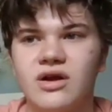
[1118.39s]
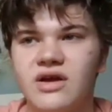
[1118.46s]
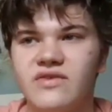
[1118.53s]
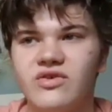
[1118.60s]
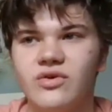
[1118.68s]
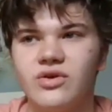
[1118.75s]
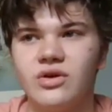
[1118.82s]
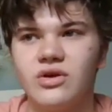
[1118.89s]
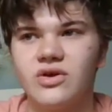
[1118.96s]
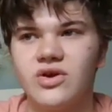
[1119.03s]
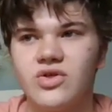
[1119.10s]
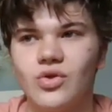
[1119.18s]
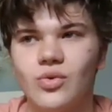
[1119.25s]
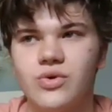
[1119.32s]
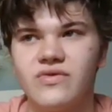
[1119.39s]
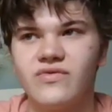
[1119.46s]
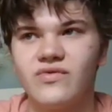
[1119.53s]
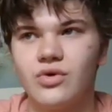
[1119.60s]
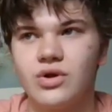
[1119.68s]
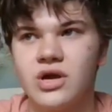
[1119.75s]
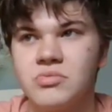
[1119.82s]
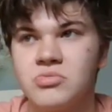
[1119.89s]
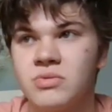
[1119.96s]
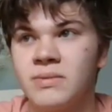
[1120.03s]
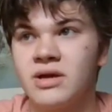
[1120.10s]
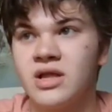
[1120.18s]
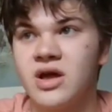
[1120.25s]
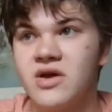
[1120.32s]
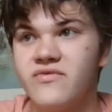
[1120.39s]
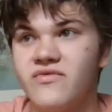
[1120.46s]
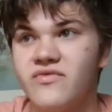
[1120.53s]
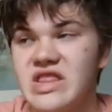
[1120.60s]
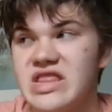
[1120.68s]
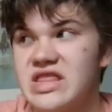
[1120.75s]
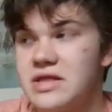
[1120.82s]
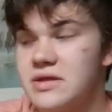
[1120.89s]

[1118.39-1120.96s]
Like I've only done it like three or four times in my life.